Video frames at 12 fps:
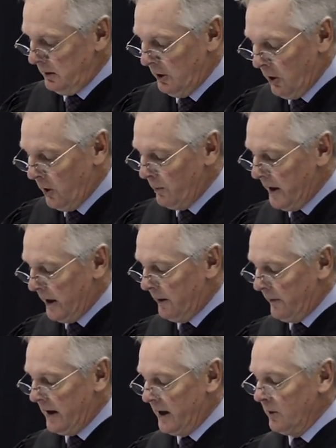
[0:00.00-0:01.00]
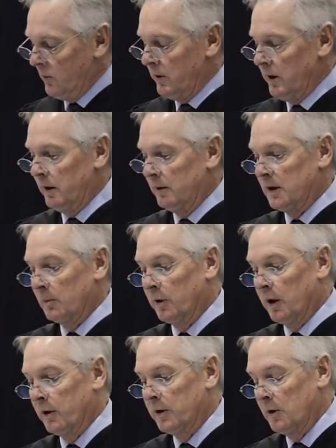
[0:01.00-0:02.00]
no amount of high wind can
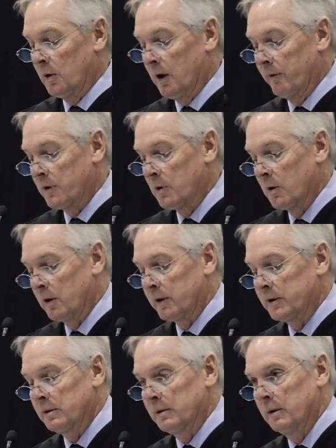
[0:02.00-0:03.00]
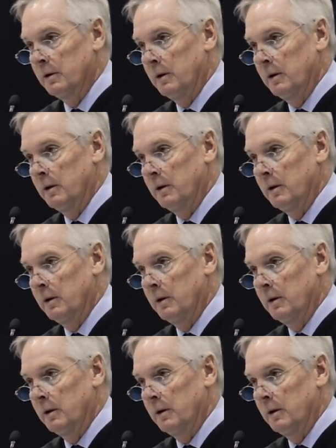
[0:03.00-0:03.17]
blow you off course,